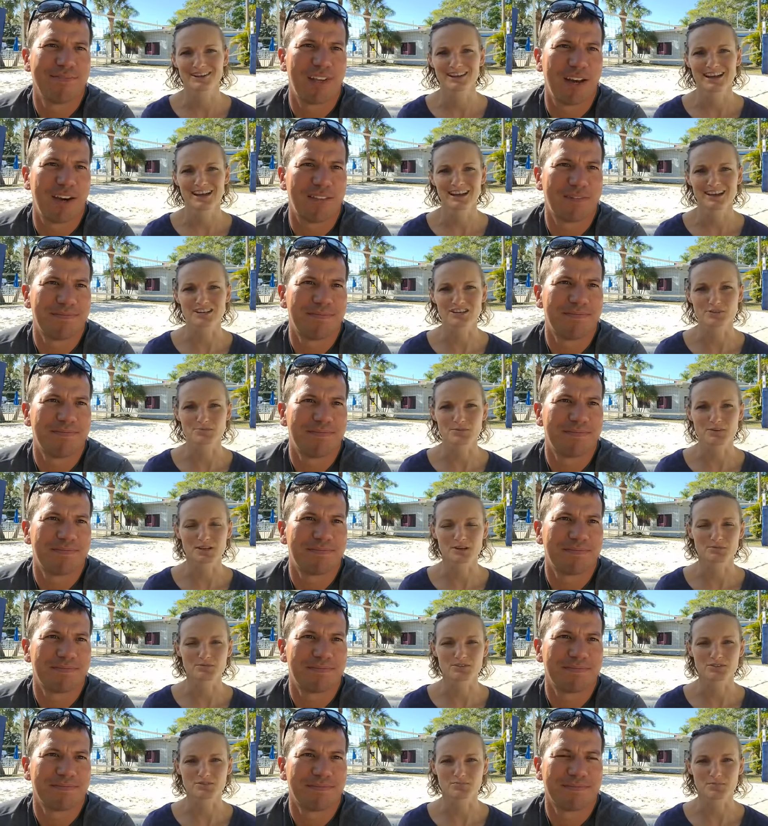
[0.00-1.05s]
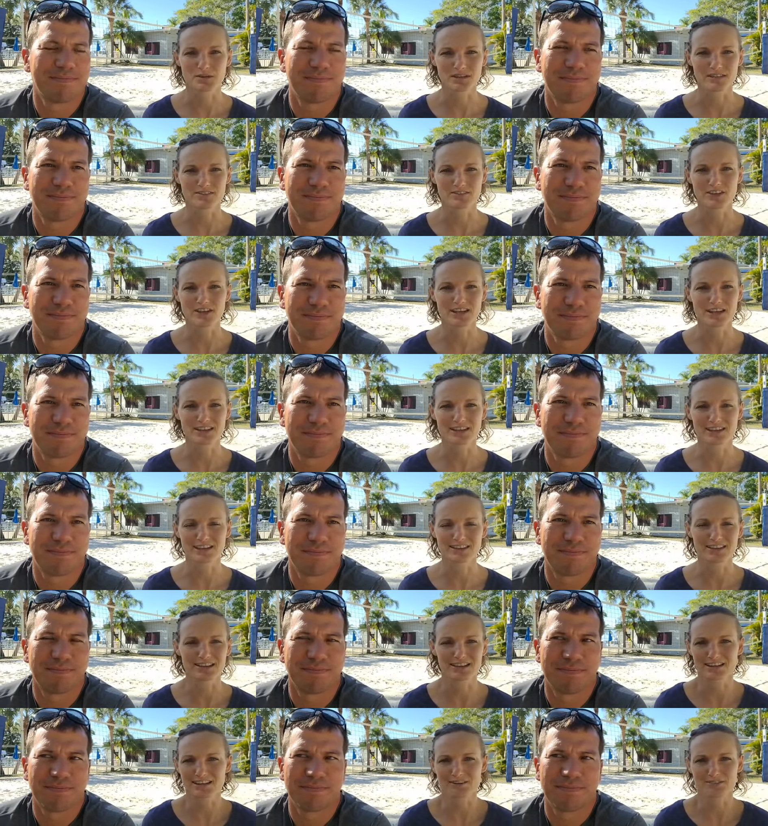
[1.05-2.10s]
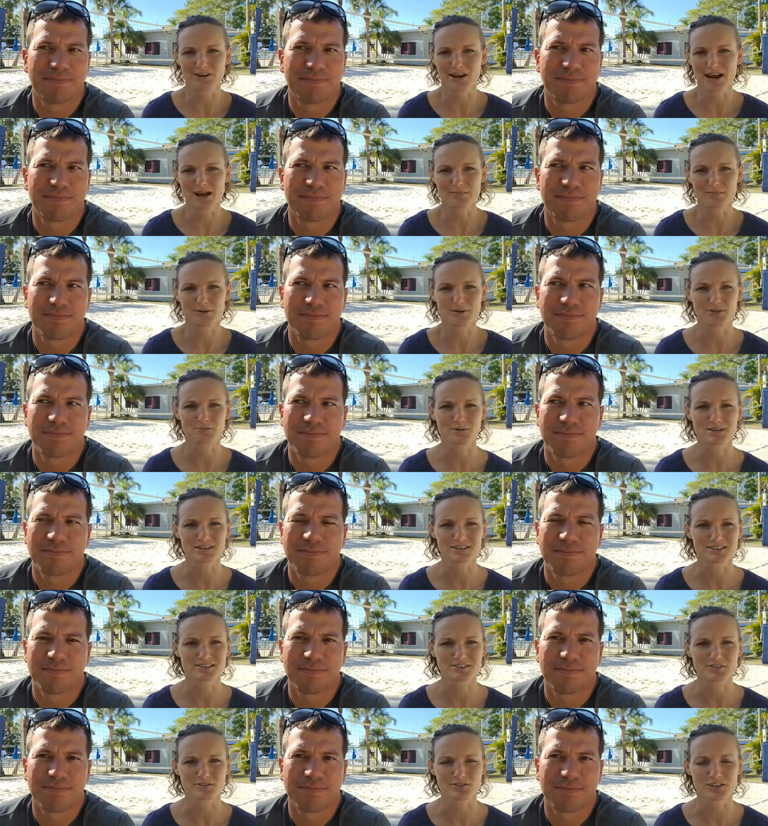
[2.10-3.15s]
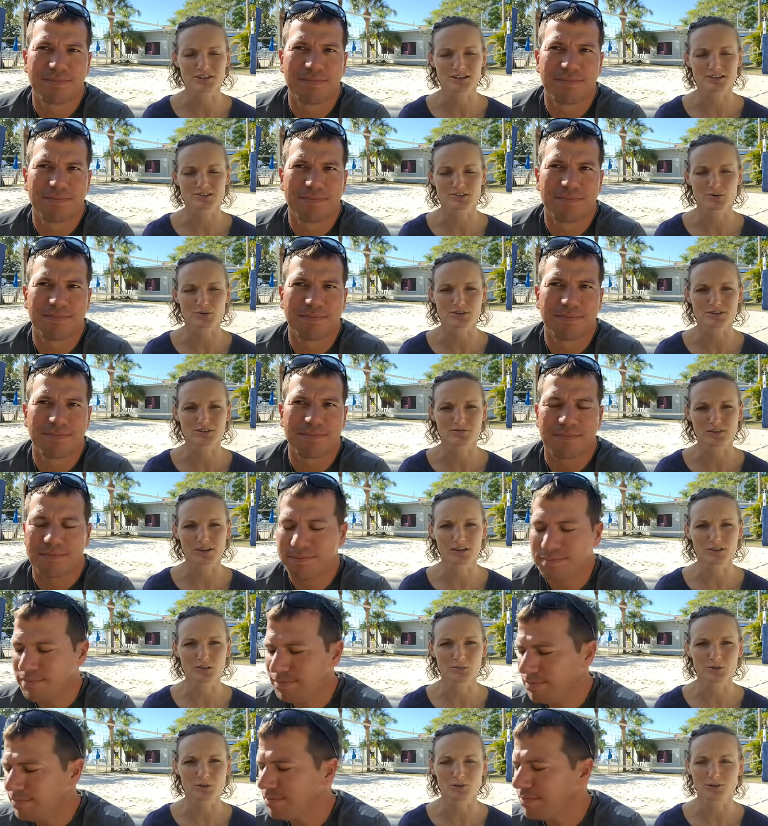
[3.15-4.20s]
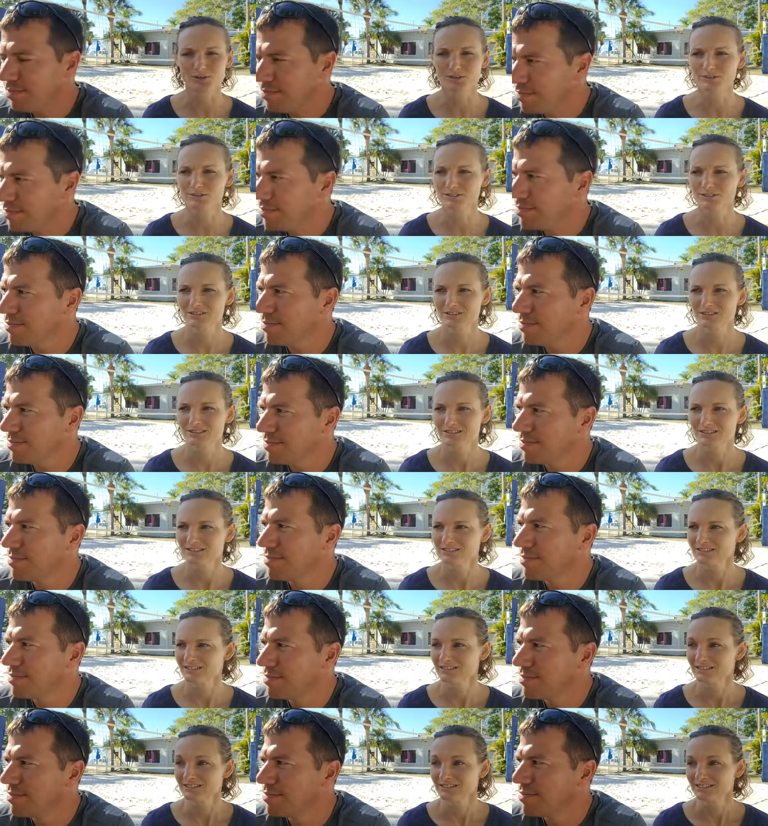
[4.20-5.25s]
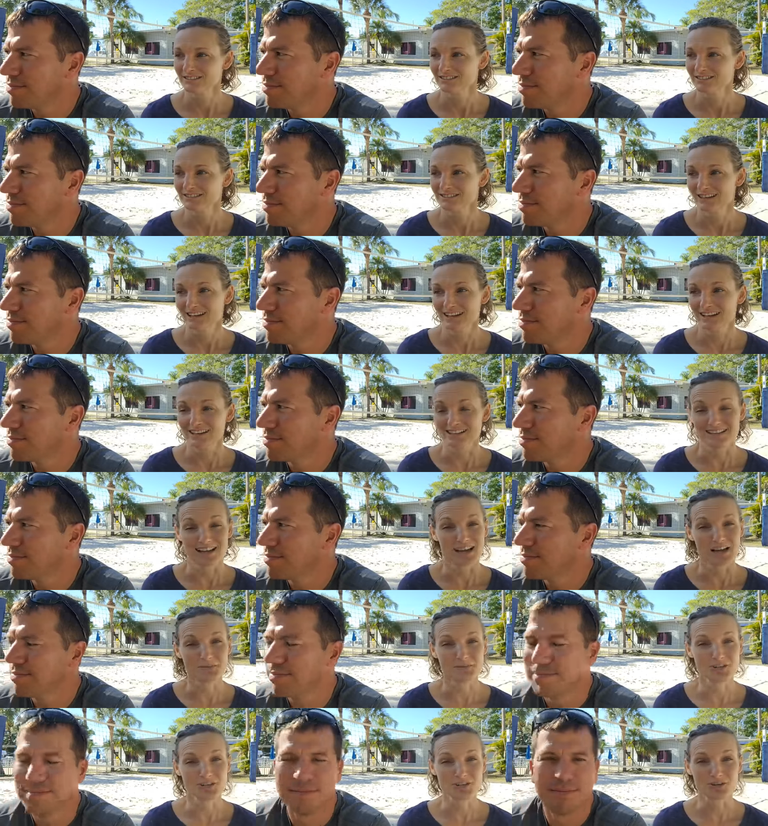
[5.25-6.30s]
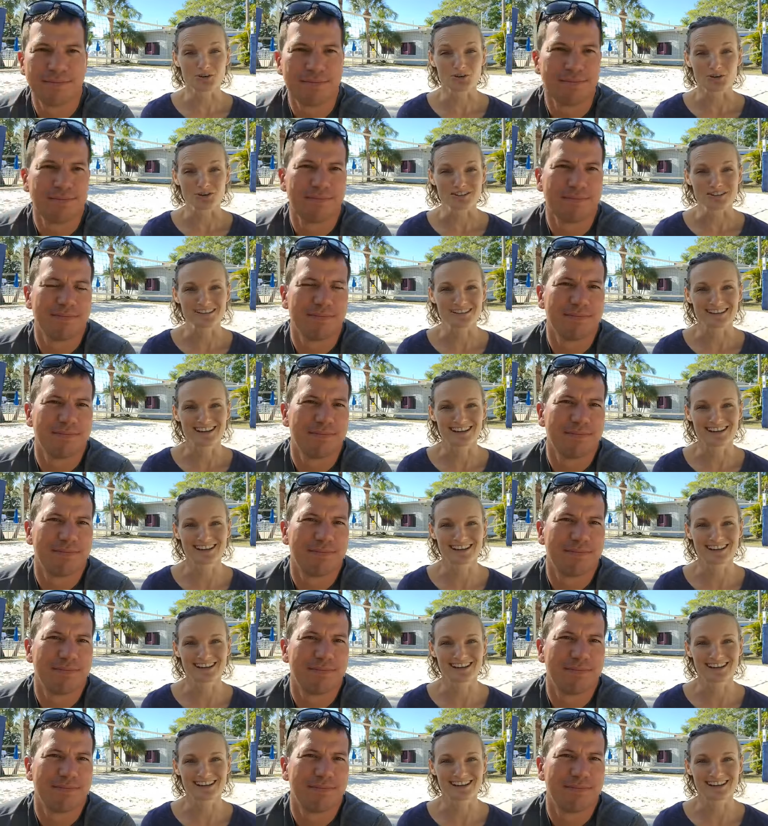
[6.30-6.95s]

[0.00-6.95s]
Speaker 1: yeah. and it just becomes this big thing and then it never happens because you think it's always available and time is short